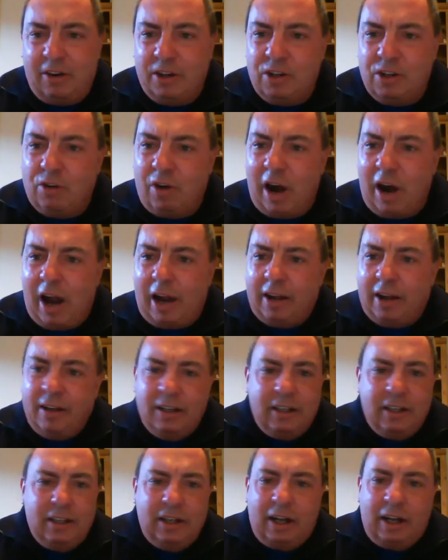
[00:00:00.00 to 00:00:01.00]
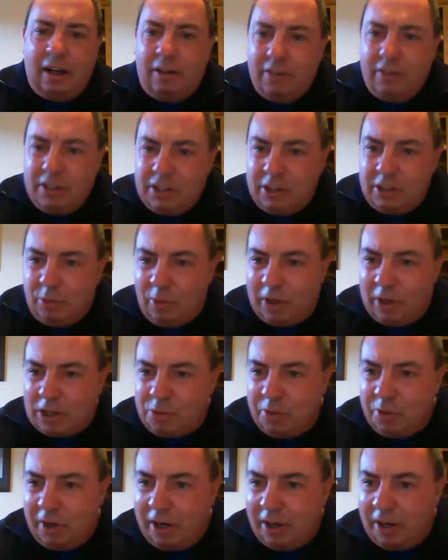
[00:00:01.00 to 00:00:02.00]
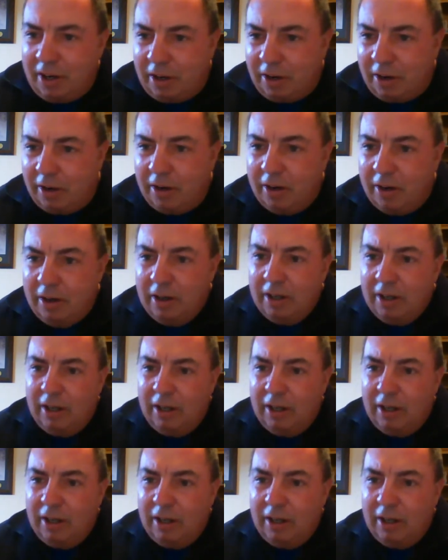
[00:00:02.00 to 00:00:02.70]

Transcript: on track. Let's see what else we got here.